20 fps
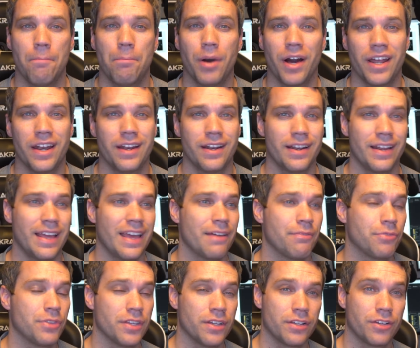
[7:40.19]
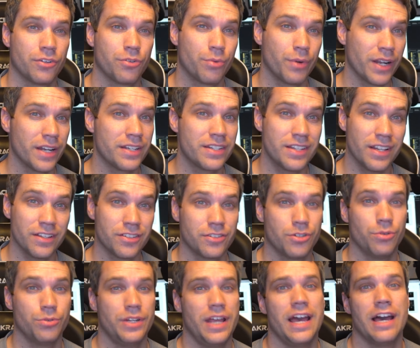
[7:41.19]
but if the grid does
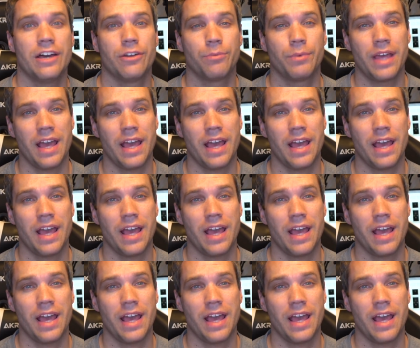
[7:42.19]
go down,